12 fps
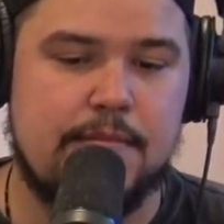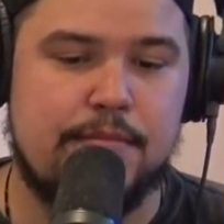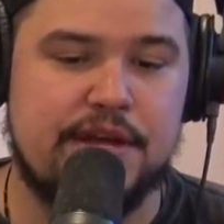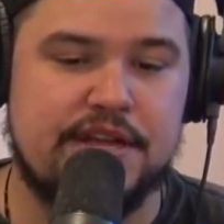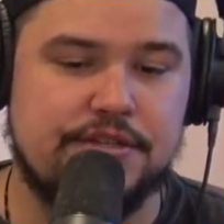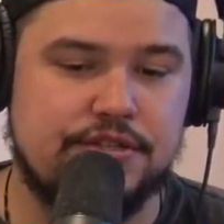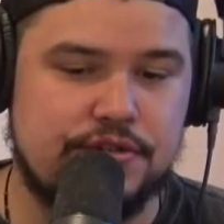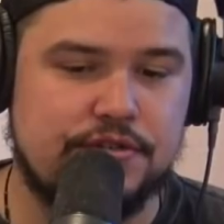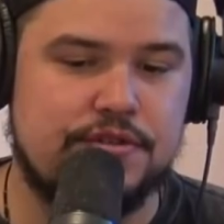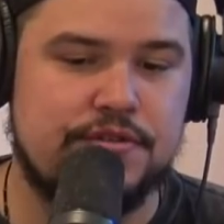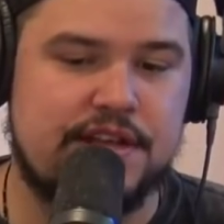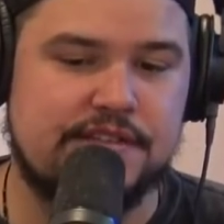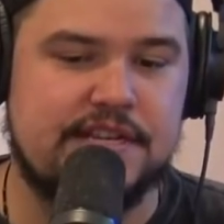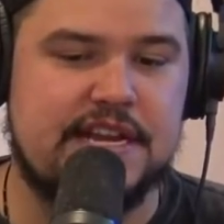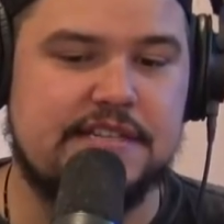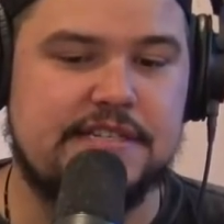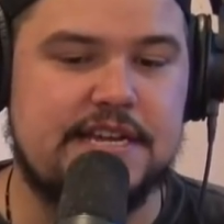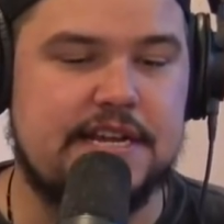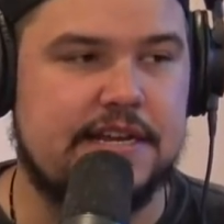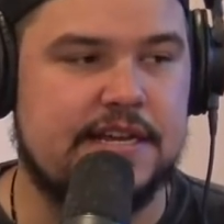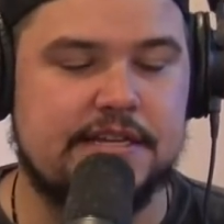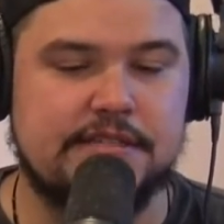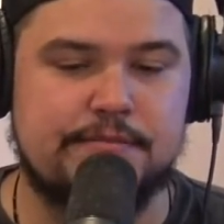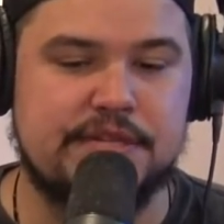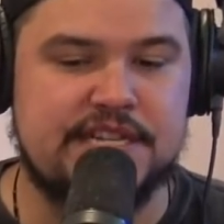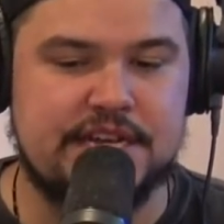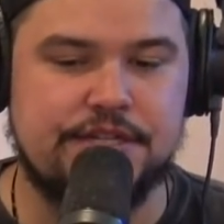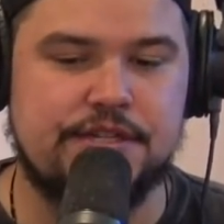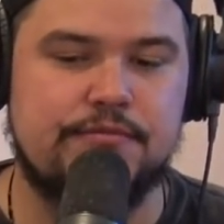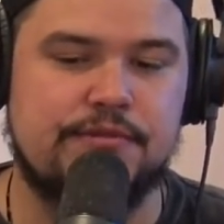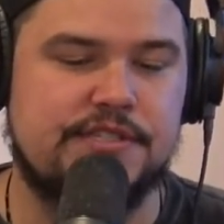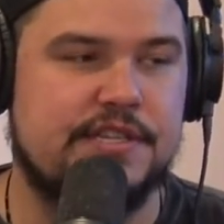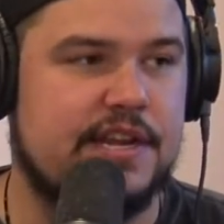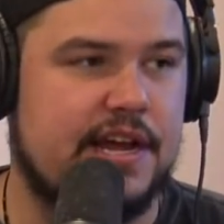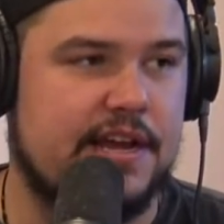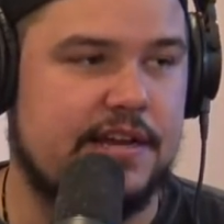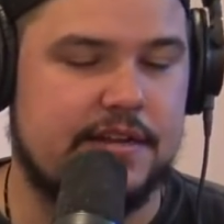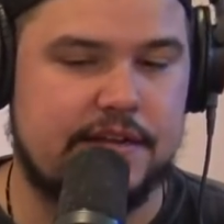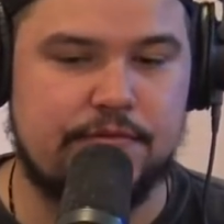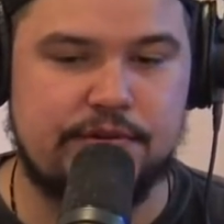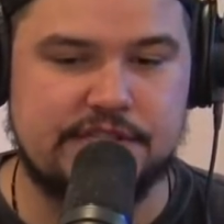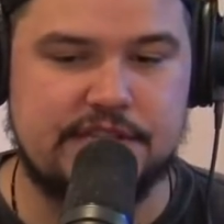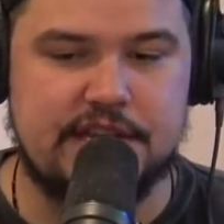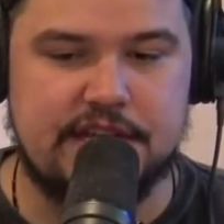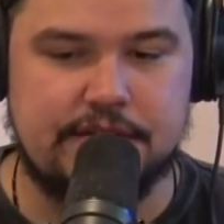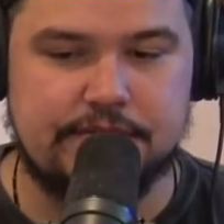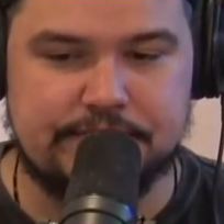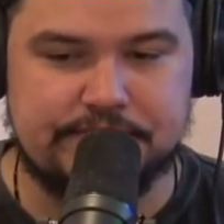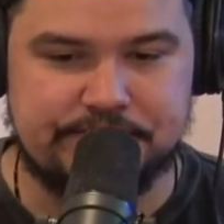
But in June 2018, his petition was denied once again.